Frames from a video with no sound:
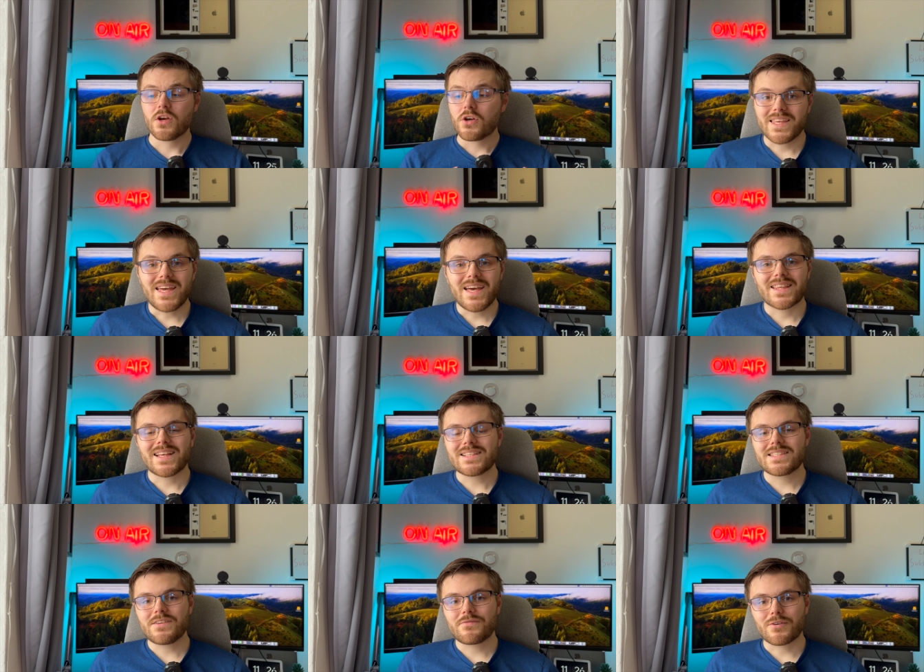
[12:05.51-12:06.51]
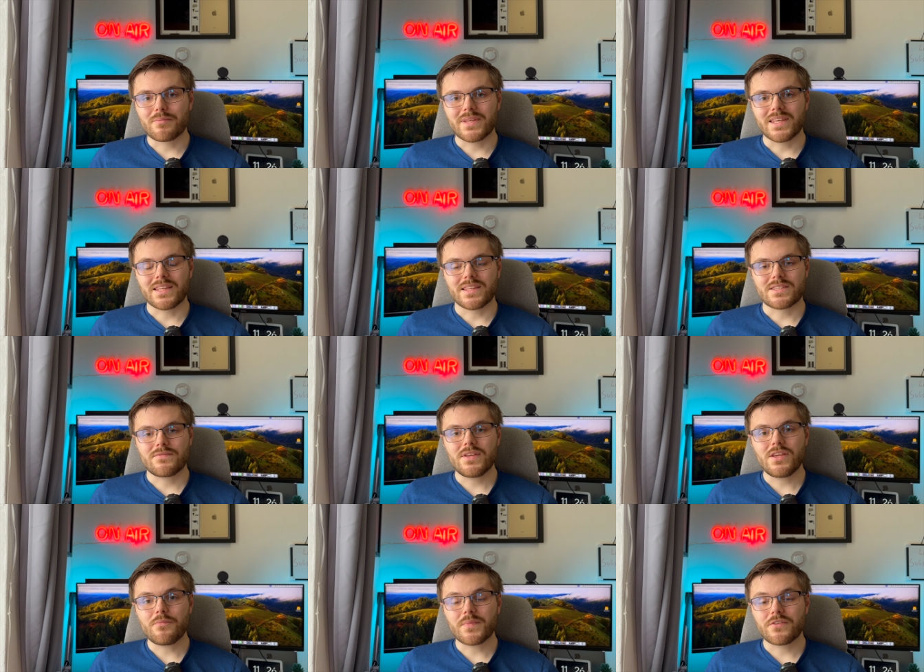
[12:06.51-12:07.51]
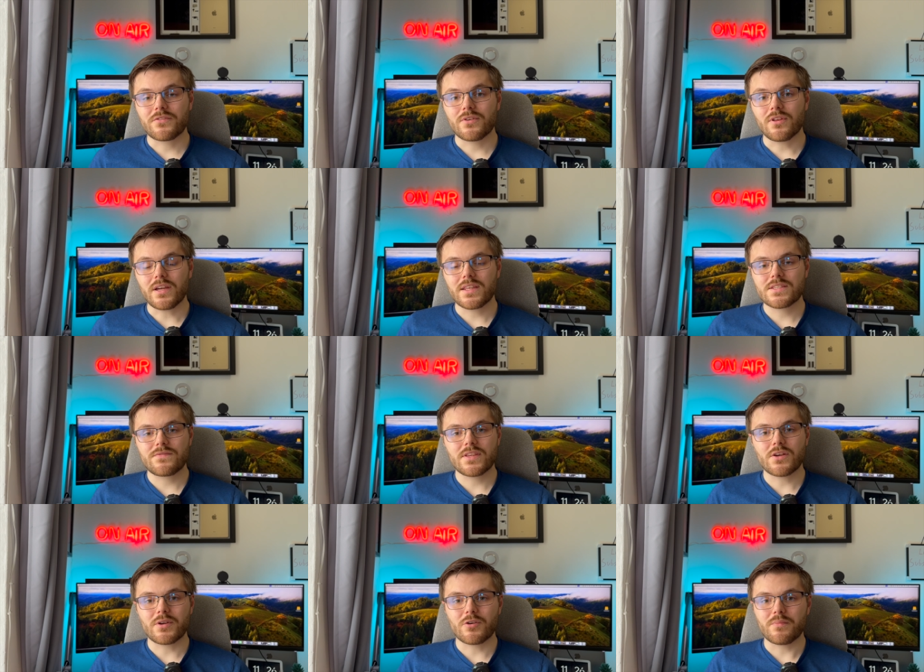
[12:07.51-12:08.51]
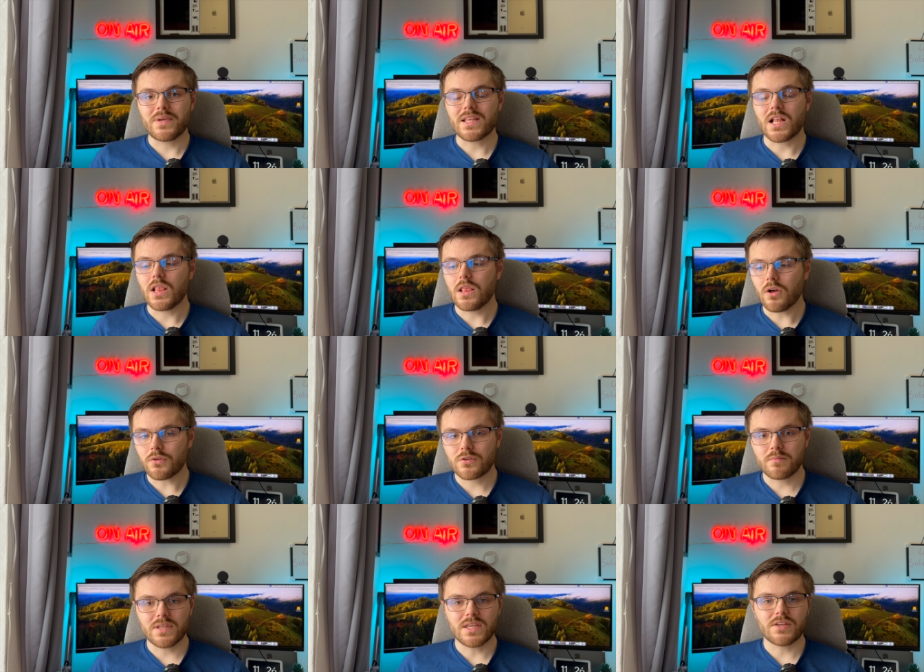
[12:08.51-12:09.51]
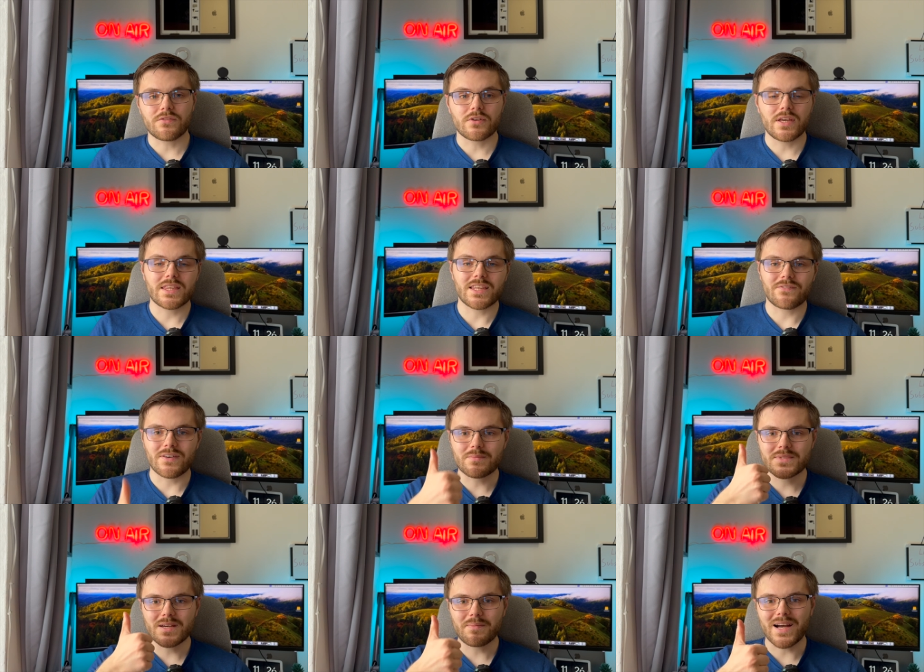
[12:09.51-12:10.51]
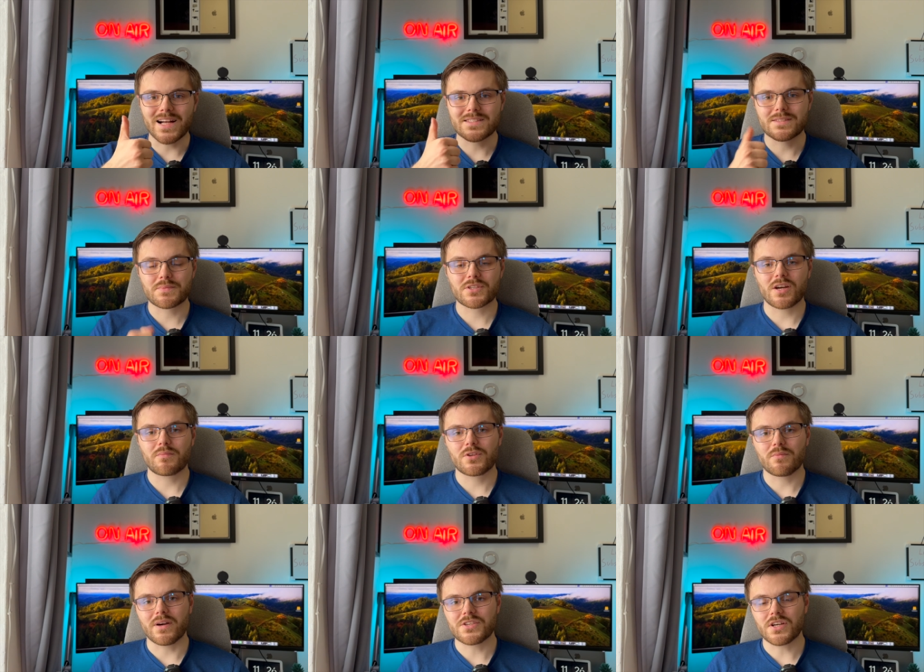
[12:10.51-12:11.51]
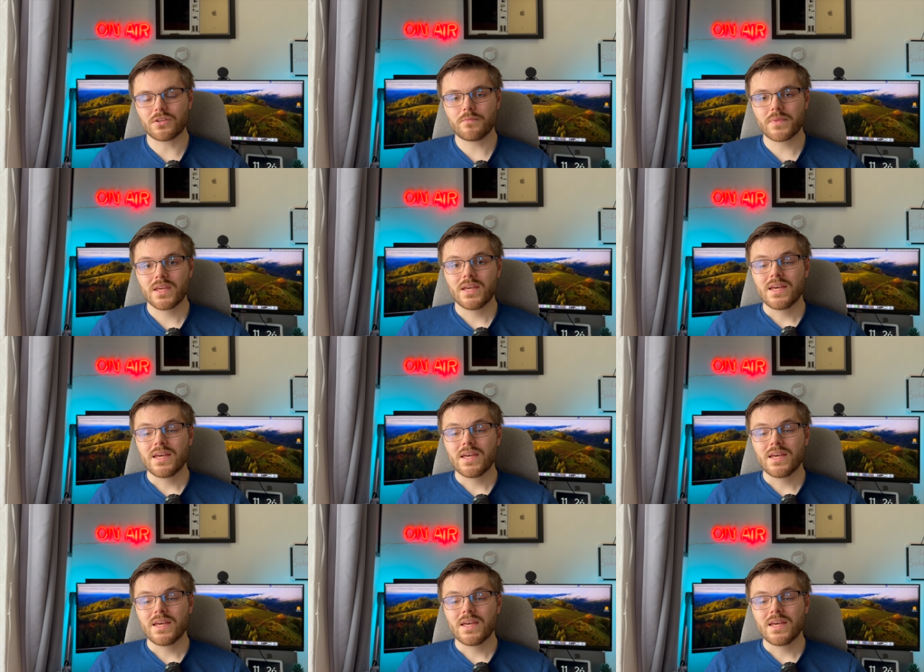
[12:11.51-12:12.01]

Yeah, that's it from me in this video. If you like this video, it will mean a lot to me if you hit the thumbs up and subscribe to my channel.